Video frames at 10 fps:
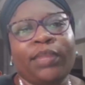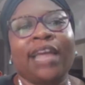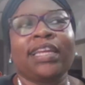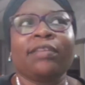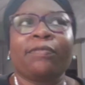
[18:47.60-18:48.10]

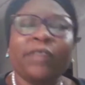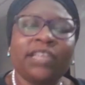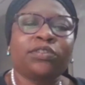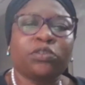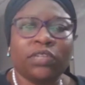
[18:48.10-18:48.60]
And then the
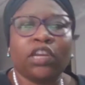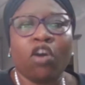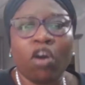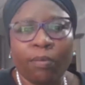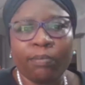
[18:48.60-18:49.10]
fees
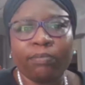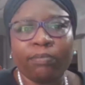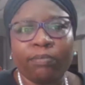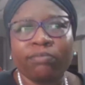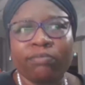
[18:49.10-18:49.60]
usually
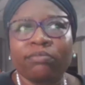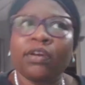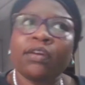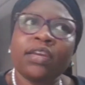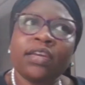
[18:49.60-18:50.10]

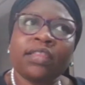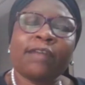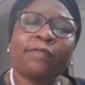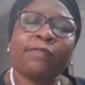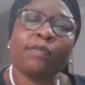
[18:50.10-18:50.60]
come
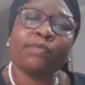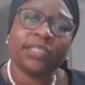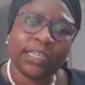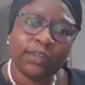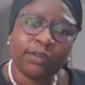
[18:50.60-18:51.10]
either from the
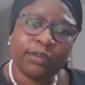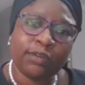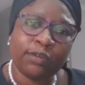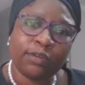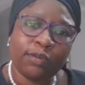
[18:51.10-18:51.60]

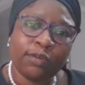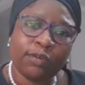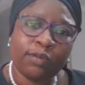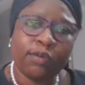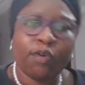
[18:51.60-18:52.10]
settlor
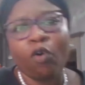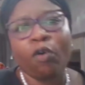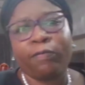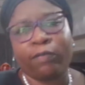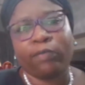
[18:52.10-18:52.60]

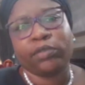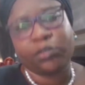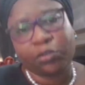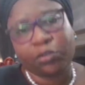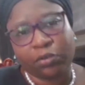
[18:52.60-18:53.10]
or from
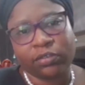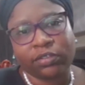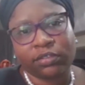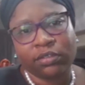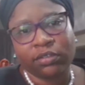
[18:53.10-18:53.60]
the
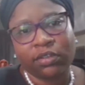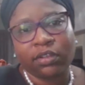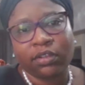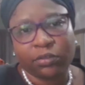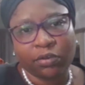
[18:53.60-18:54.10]
trust
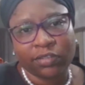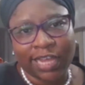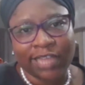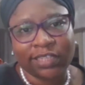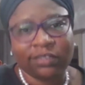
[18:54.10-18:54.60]

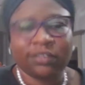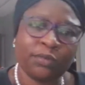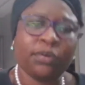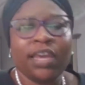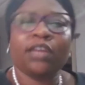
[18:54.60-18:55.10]
asset.
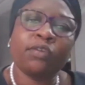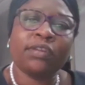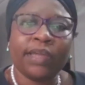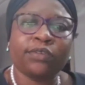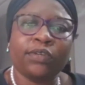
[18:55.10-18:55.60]
So
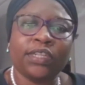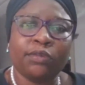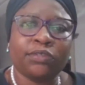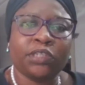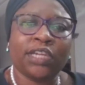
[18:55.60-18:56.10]
it all
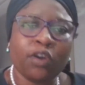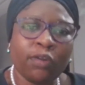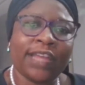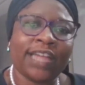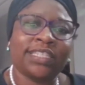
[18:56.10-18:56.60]
depends on the
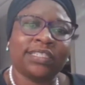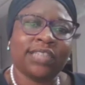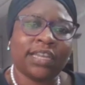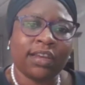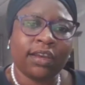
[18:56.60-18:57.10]

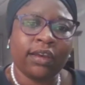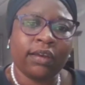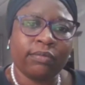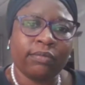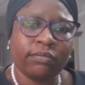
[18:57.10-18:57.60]
negotiation, and all of
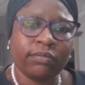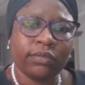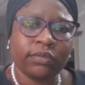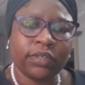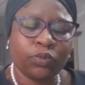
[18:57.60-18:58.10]
that
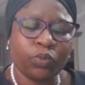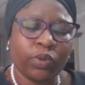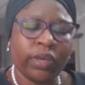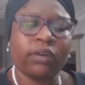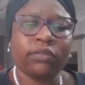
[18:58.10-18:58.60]

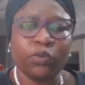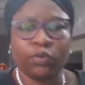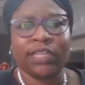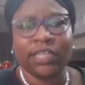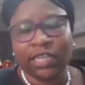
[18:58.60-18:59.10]

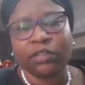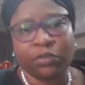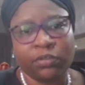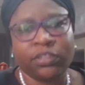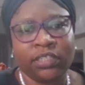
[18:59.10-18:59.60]
is
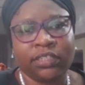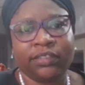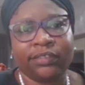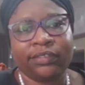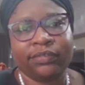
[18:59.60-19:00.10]
well
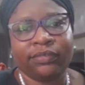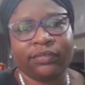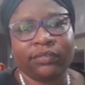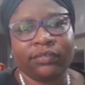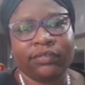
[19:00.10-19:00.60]
noted in the
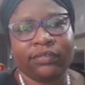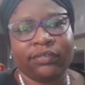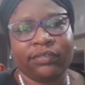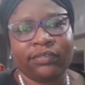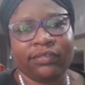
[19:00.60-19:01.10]
trust
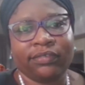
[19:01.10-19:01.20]
deed.